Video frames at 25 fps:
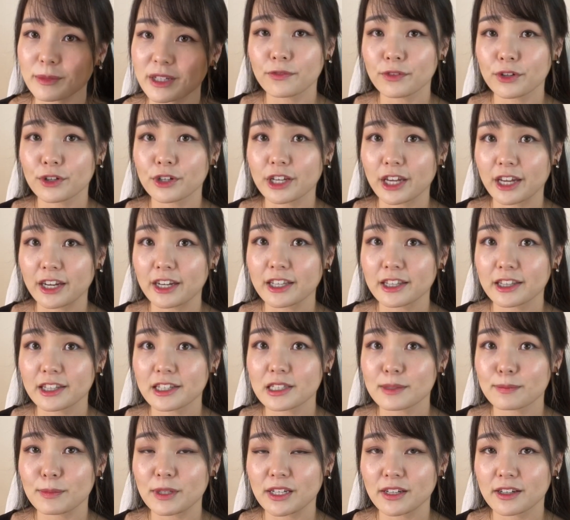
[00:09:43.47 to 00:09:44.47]
If you're getting this
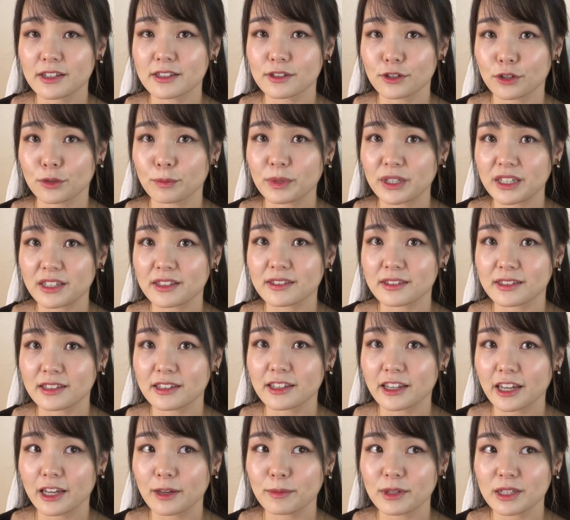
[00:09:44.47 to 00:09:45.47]
because you're PC
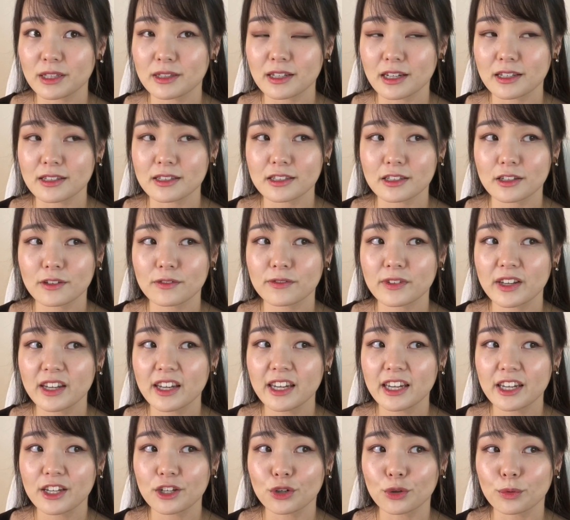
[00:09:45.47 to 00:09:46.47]
game intensive,
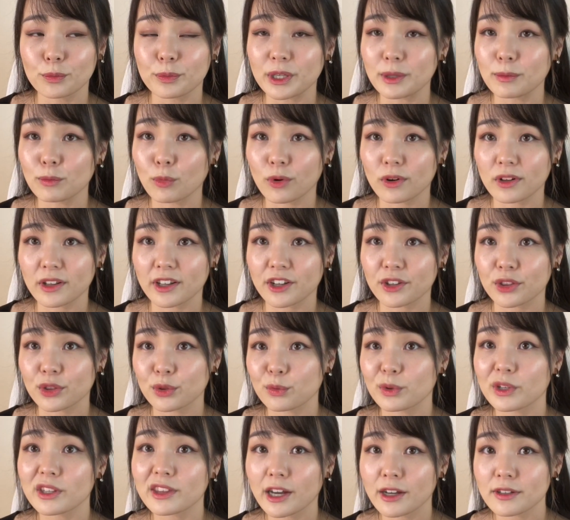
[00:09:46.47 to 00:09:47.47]
it'll be more like a
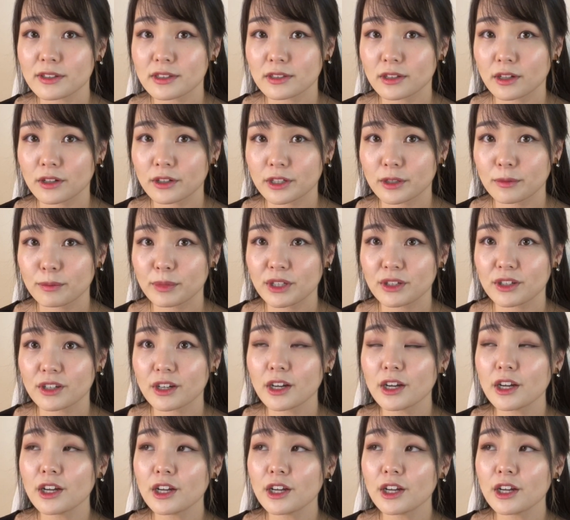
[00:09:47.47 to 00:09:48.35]
$3,000 computer.